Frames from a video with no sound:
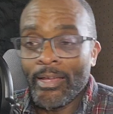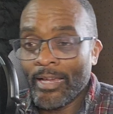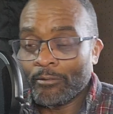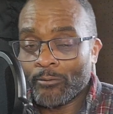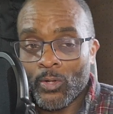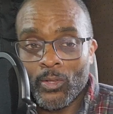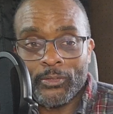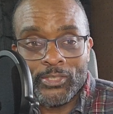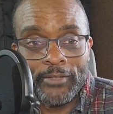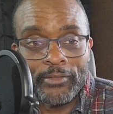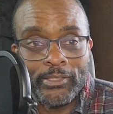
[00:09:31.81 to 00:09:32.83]
and Fallout
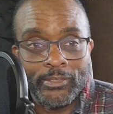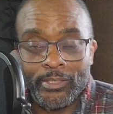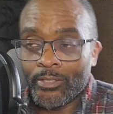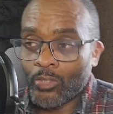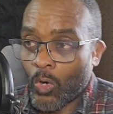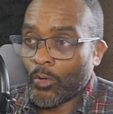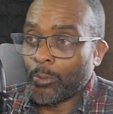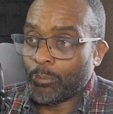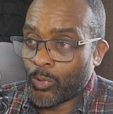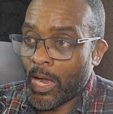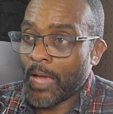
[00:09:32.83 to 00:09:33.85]
seventy-six are the
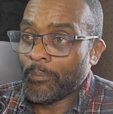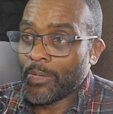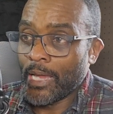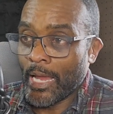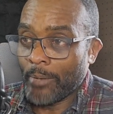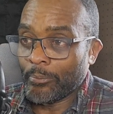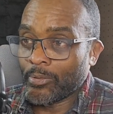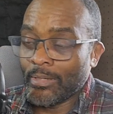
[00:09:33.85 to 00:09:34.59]
prime games.